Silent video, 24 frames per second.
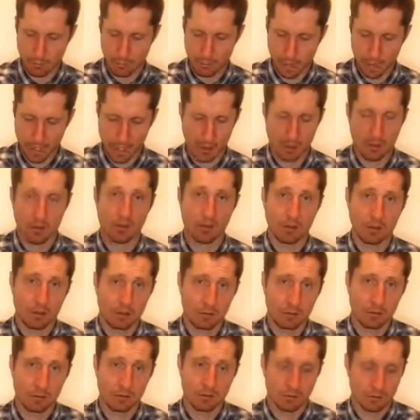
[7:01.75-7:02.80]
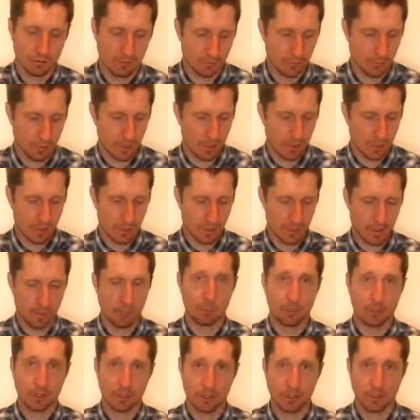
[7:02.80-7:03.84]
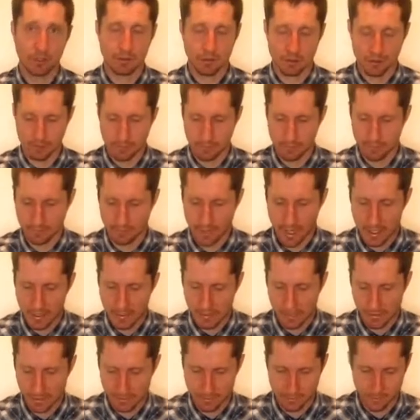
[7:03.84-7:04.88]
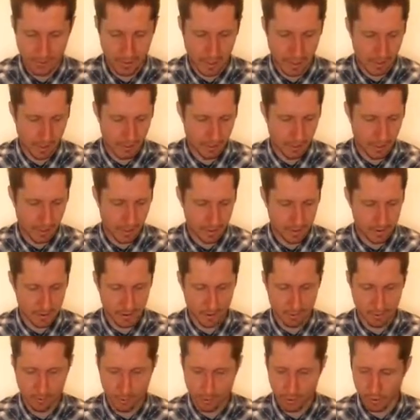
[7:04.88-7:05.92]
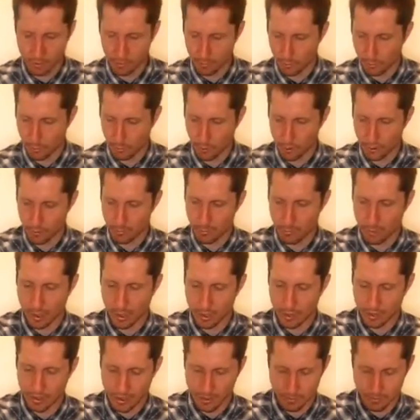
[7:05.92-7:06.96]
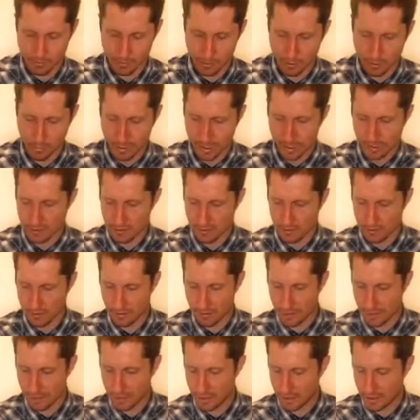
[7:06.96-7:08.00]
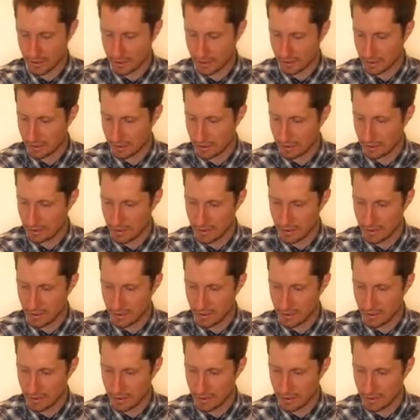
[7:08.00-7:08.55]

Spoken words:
barrel where the bullet fires through. That's the more important part that we want to make sure is clean.